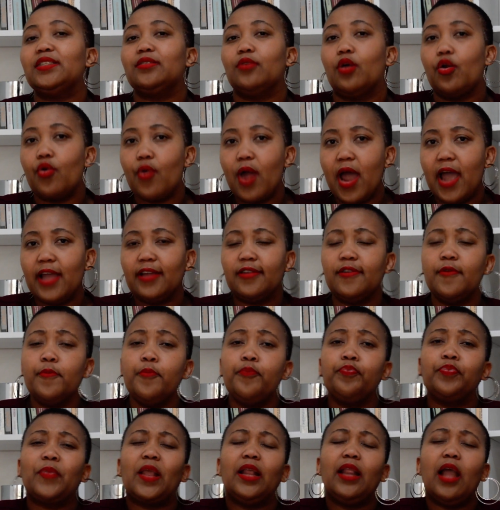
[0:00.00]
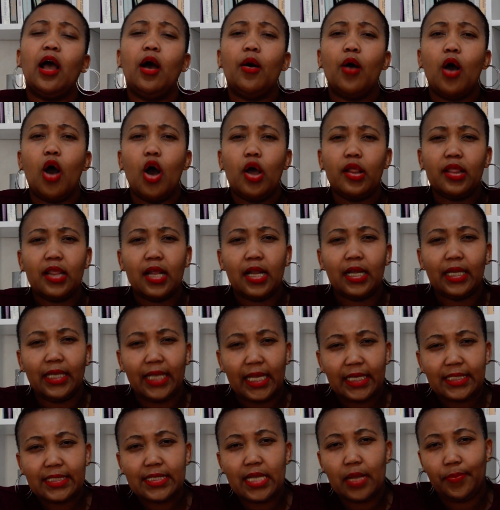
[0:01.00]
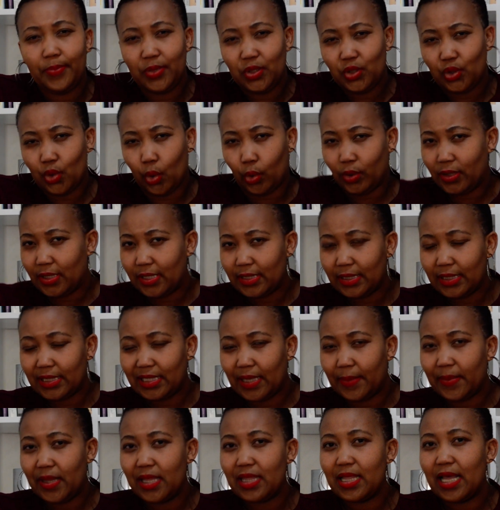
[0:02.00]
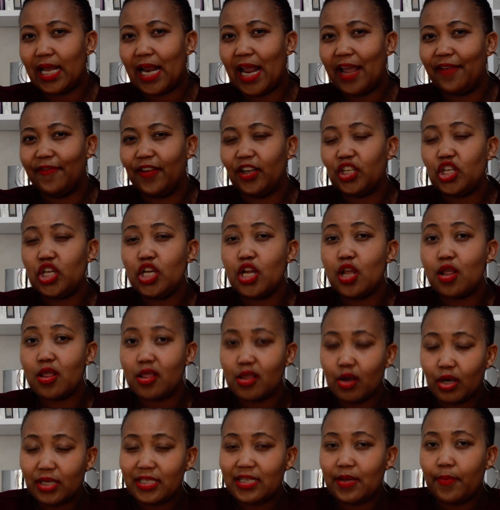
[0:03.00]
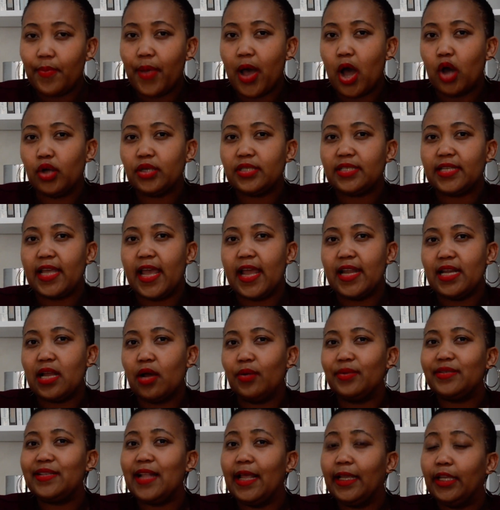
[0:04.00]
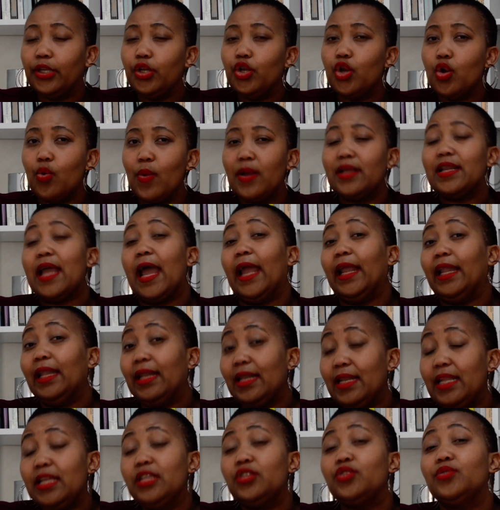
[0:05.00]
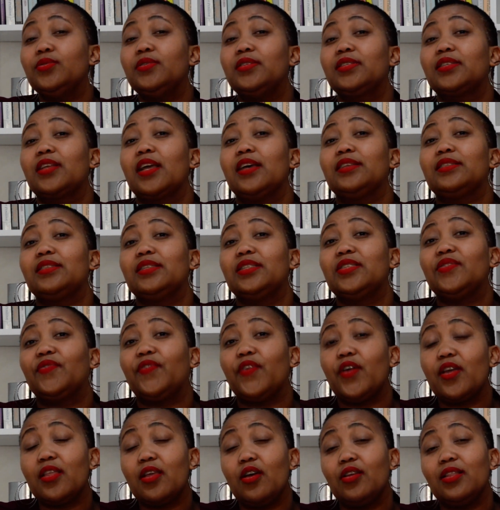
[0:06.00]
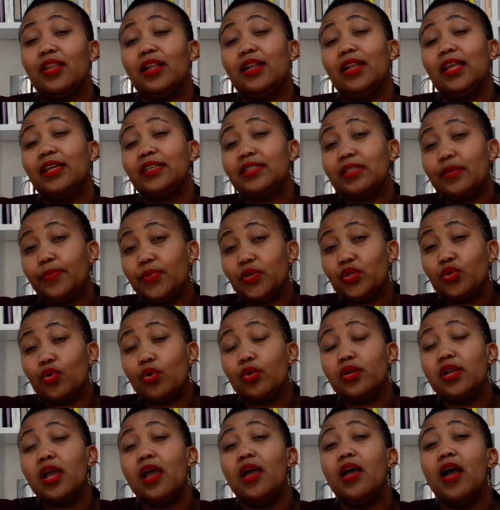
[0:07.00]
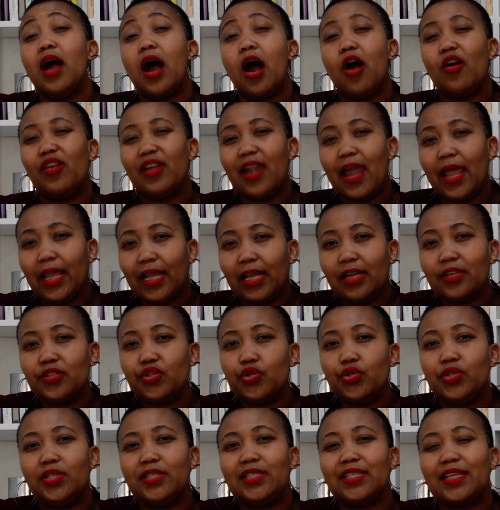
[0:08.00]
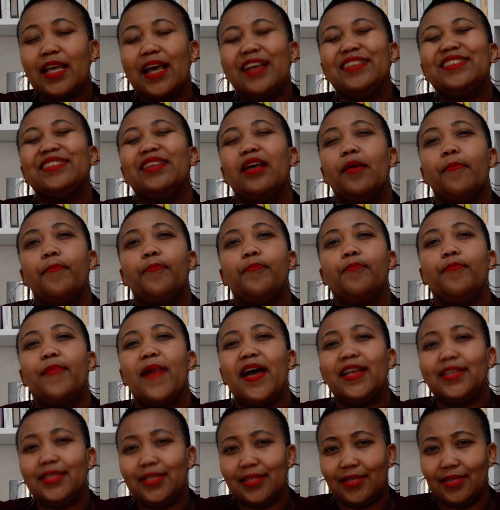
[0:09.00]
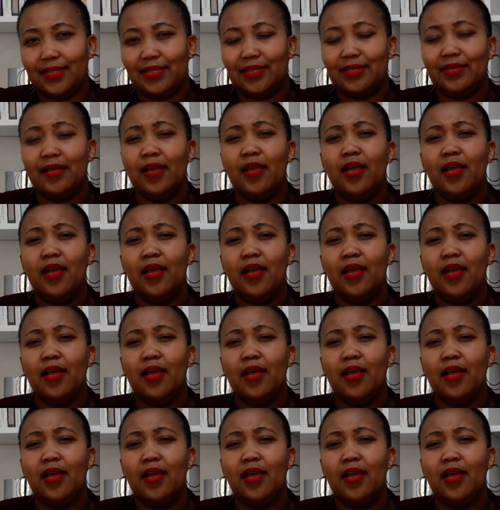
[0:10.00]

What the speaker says: All right, now on the next episode, this is something that I've actually thought about, and I was like, you know what, I need to discuss this further. On the next episode, I would like us to discuss margins.